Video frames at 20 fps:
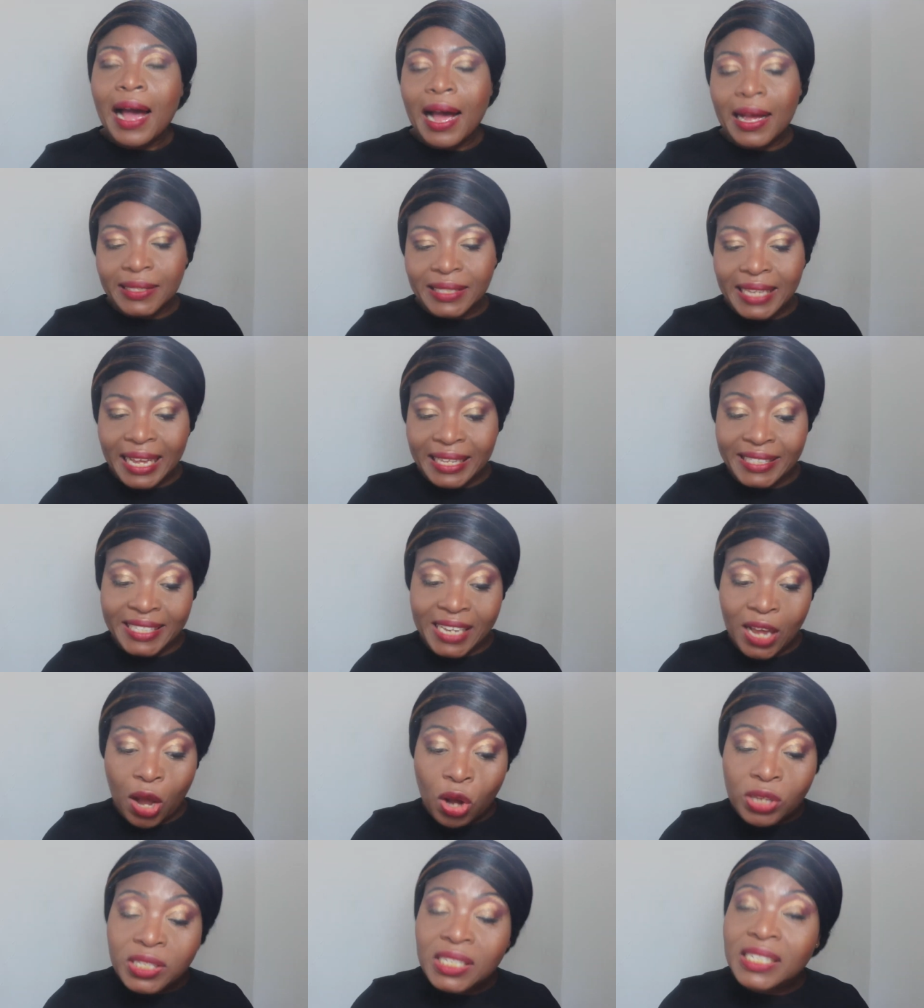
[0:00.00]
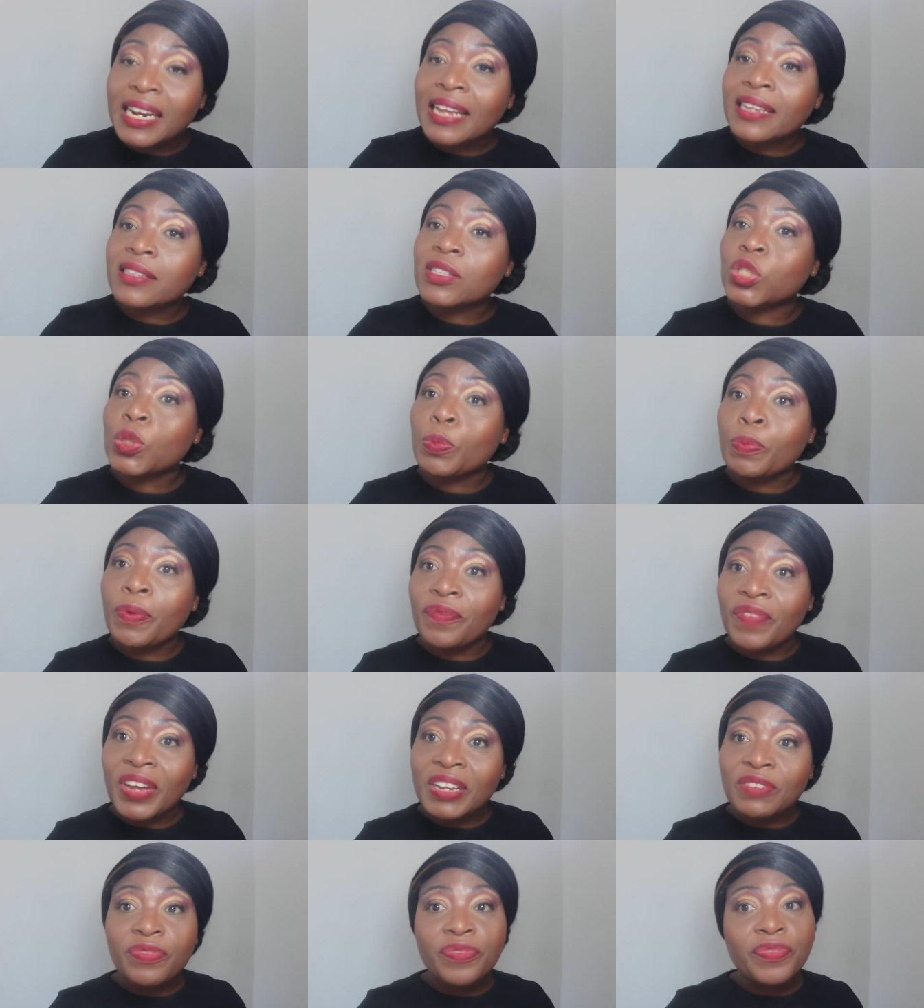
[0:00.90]
as antioxidants to
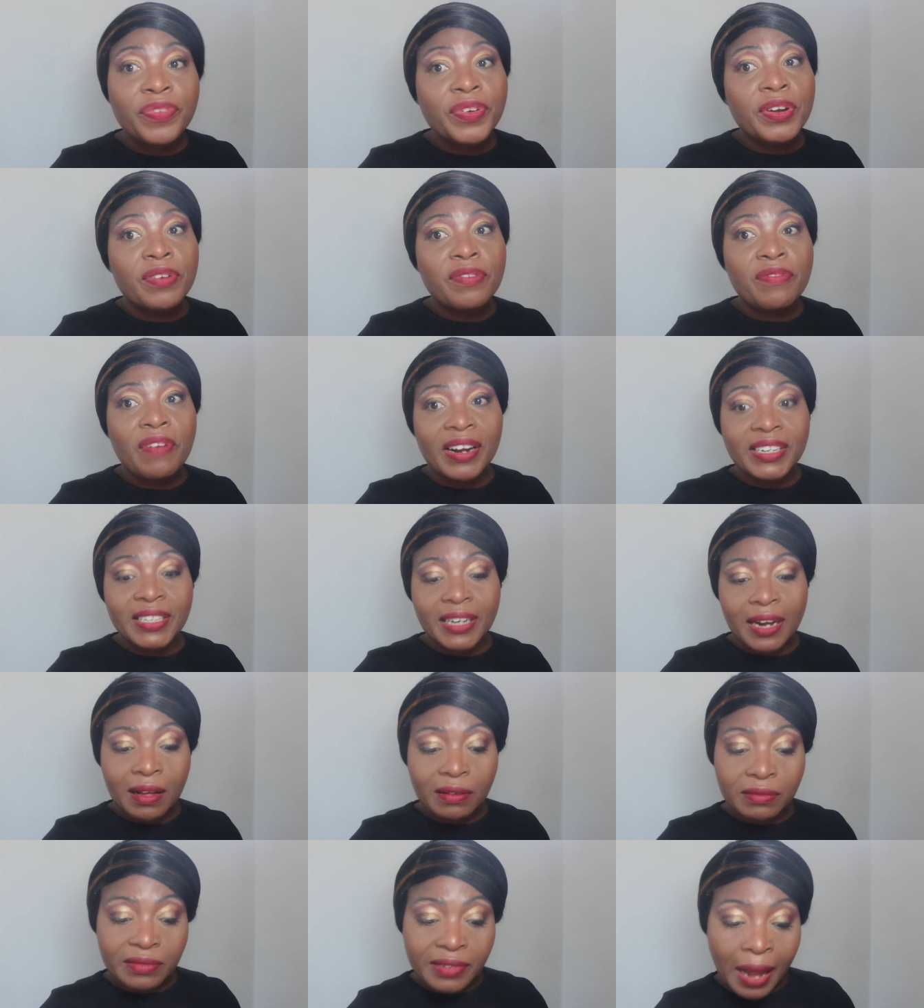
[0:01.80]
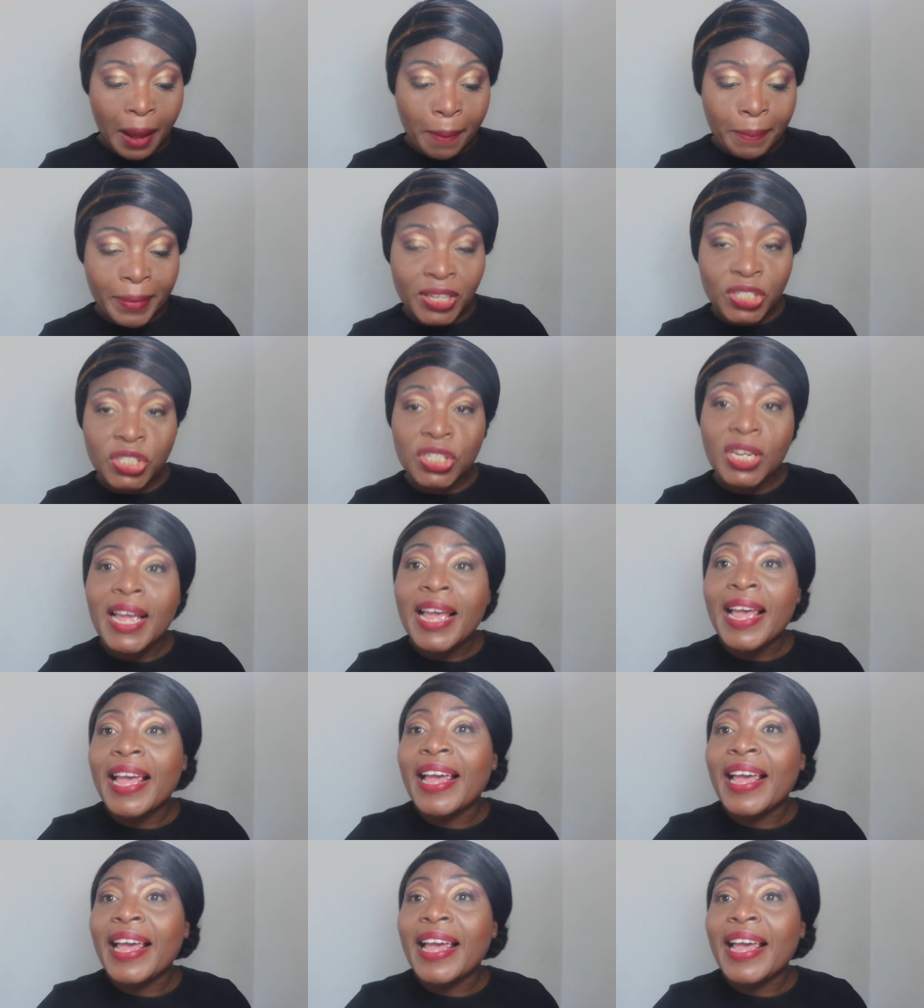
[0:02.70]
prevent free radical damage.